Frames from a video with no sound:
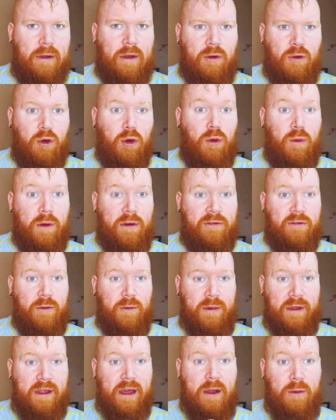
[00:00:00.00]
aroma for
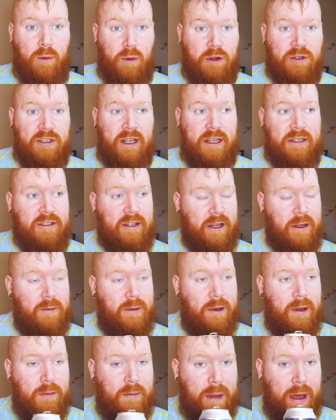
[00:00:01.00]
me then was actually a
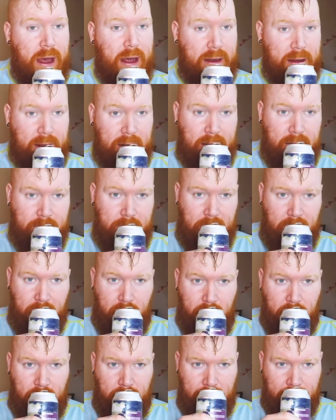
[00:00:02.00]
bit of barley and a bit
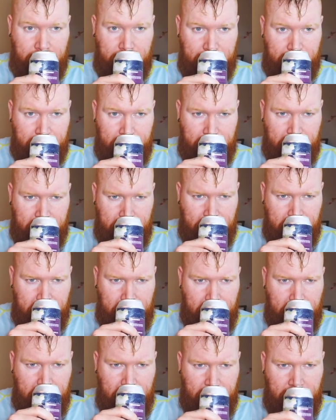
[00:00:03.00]
of
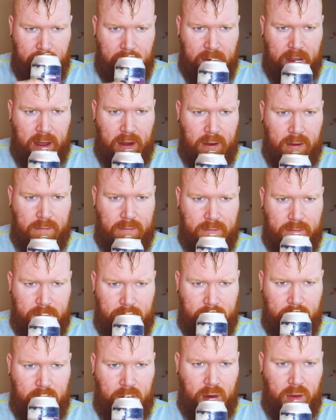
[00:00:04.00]
like a
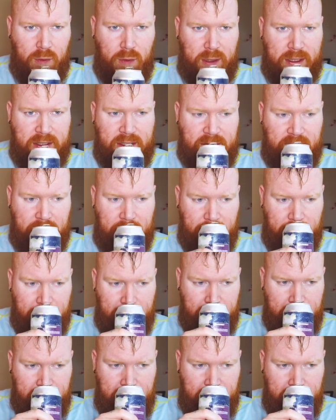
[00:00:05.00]
wheaty nut.